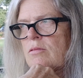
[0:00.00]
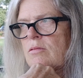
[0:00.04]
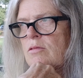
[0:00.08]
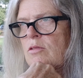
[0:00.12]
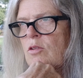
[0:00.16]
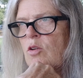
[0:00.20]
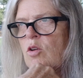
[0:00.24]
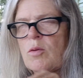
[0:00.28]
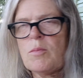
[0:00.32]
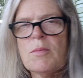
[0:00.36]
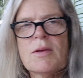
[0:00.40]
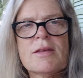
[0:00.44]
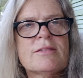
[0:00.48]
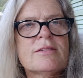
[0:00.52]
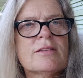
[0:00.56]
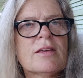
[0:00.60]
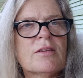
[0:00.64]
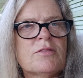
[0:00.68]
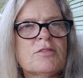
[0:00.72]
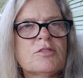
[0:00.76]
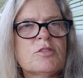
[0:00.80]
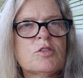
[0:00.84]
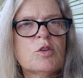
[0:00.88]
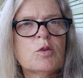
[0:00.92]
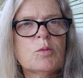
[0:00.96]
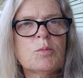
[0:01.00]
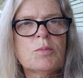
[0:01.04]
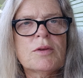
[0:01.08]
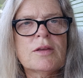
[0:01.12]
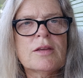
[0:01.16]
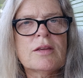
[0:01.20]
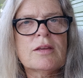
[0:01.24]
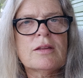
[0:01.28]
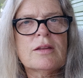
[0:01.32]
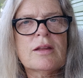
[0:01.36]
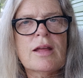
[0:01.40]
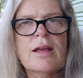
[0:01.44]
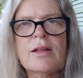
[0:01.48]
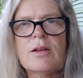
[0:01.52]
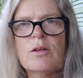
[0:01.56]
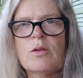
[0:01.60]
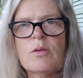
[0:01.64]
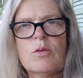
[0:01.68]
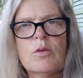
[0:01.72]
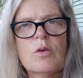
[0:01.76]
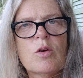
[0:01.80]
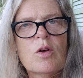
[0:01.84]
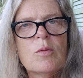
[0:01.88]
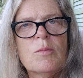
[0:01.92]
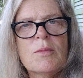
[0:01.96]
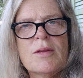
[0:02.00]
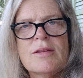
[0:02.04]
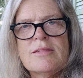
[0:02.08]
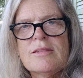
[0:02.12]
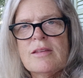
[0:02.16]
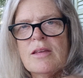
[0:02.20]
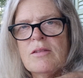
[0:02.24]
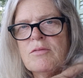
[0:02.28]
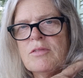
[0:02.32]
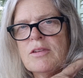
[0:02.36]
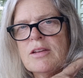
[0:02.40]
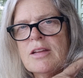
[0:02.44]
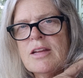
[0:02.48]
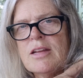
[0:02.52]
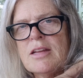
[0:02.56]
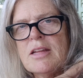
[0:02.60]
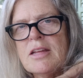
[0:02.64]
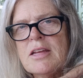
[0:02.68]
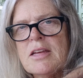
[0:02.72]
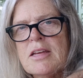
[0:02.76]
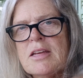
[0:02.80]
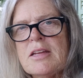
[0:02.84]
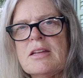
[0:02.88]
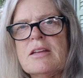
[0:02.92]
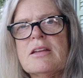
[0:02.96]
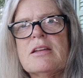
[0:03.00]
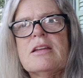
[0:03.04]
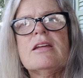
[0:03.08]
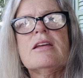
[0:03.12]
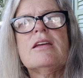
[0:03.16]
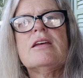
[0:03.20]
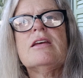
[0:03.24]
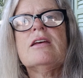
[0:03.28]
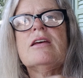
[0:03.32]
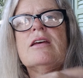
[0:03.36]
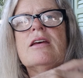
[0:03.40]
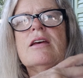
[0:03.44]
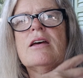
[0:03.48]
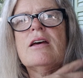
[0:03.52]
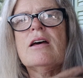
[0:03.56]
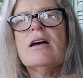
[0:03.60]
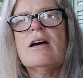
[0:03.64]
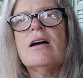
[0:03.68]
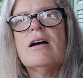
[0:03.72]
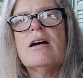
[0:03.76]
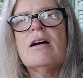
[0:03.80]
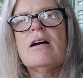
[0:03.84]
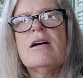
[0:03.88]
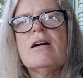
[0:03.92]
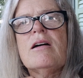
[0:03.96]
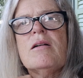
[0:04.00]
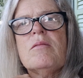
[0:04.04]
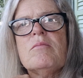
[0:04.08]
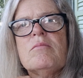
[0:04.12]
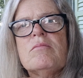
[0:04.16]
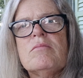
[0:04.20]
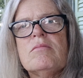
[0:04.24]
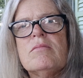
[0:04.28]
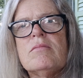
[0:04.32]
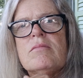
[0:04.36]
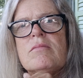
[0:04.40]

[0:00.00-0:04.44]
call myself stupid. I don't call myself an idiot. And